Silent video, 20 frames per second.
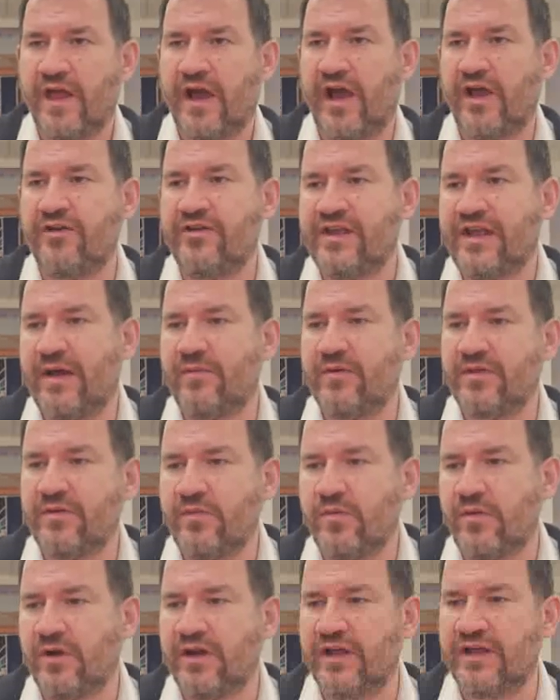I only care where the
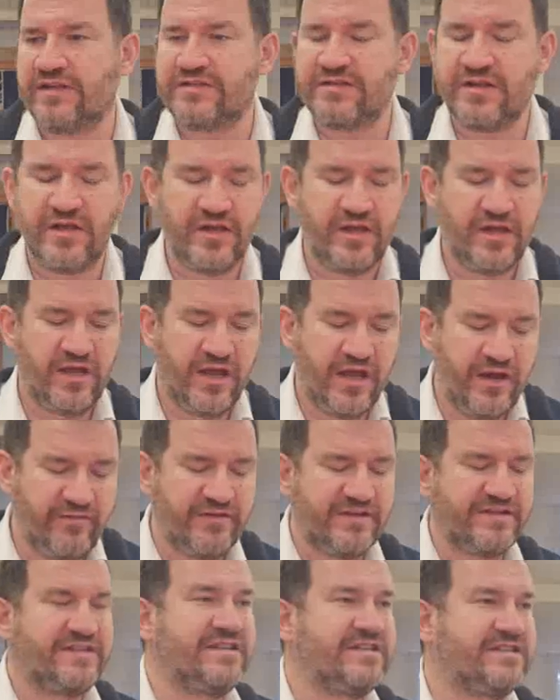wall is.
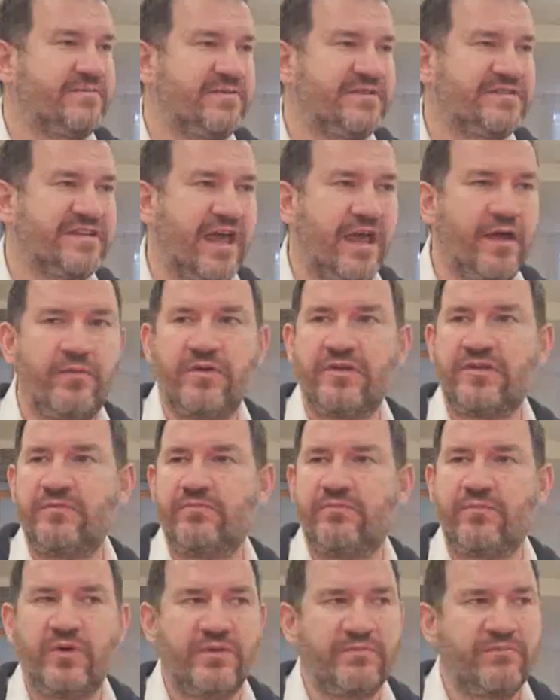Here it seems to be saying
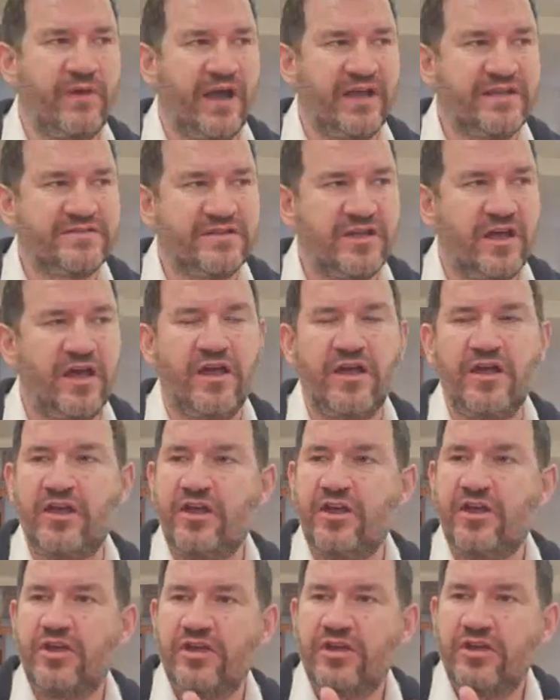with Maisa,
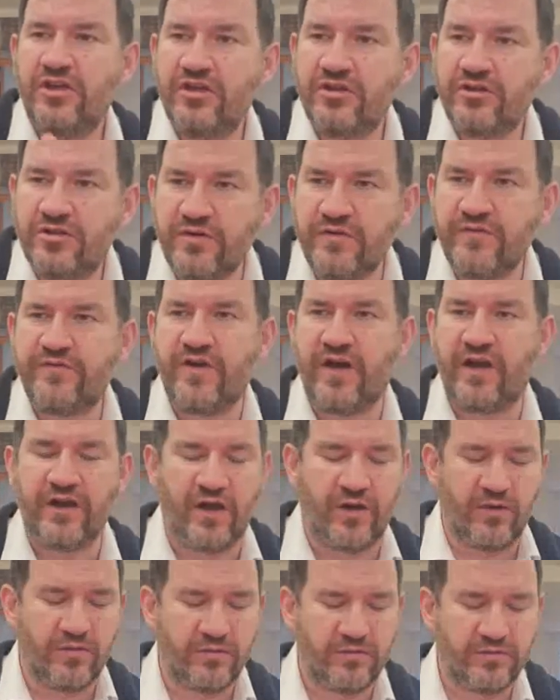you do
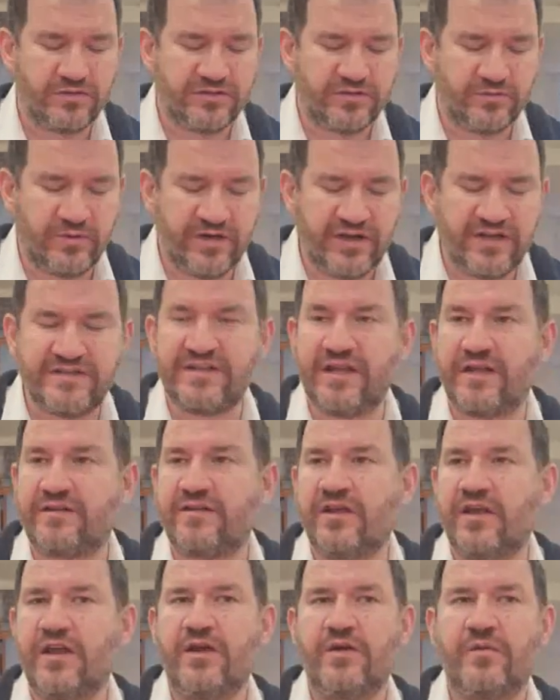follow. So what is
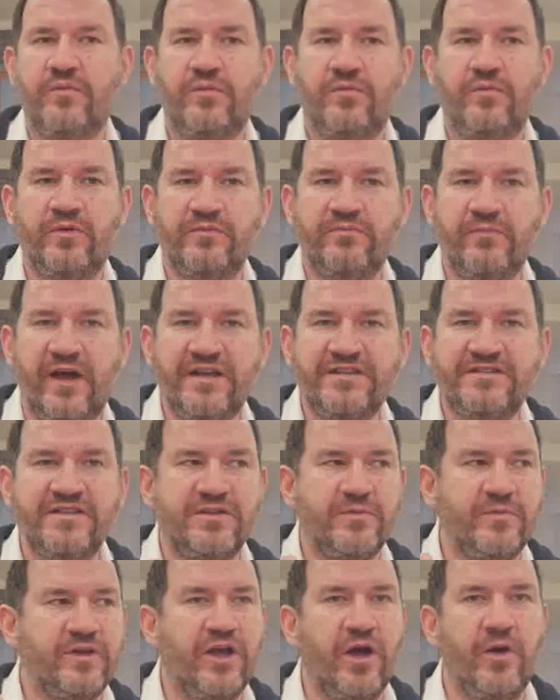it? With Maisa,
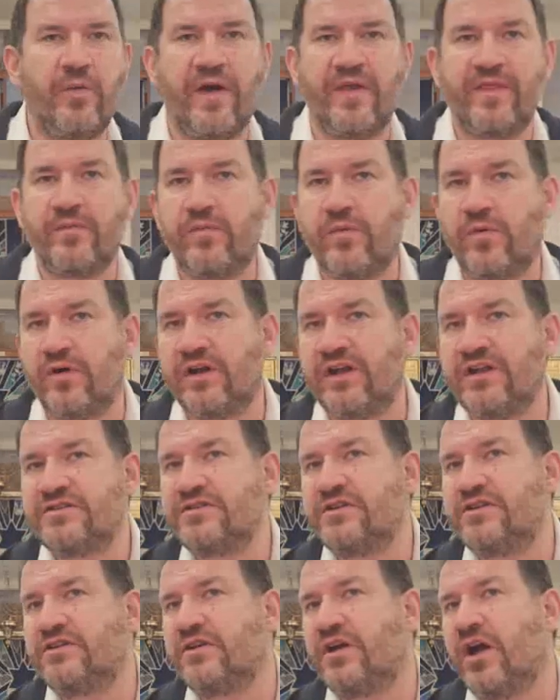do we go where the wall
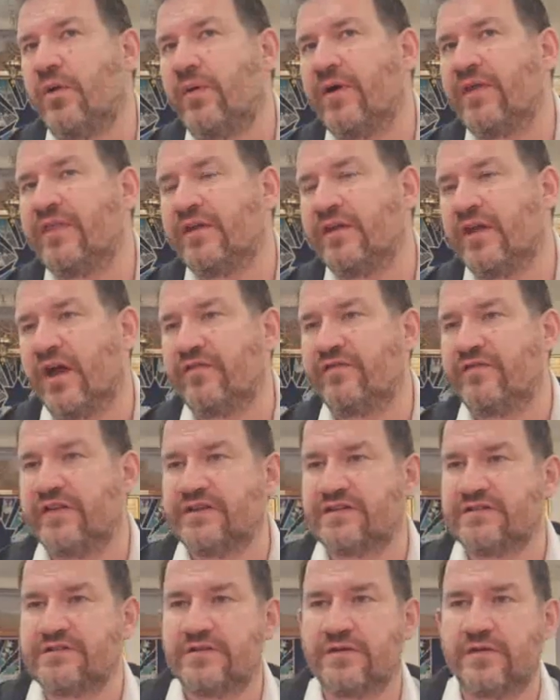is, or you go where the knife
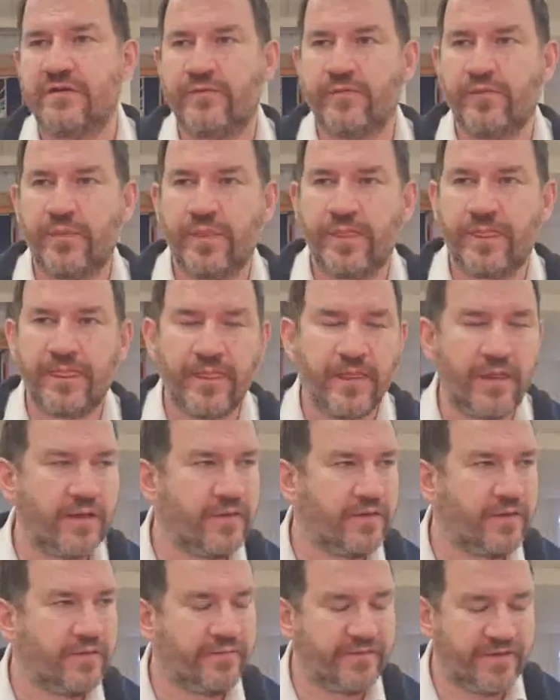is?
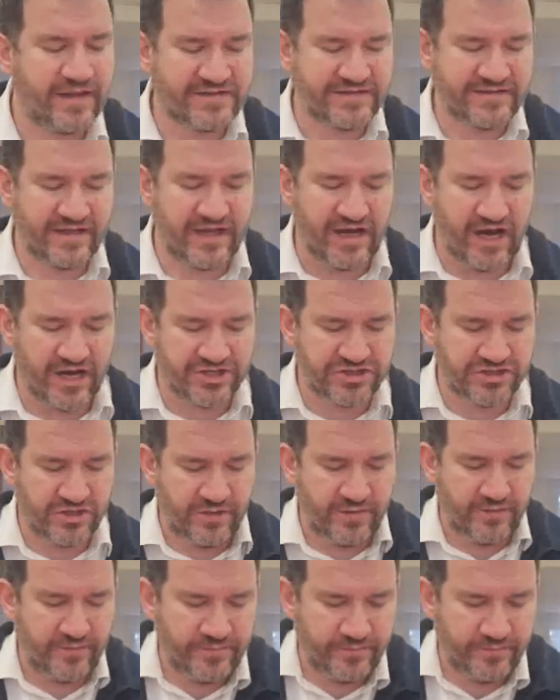That's the kasha.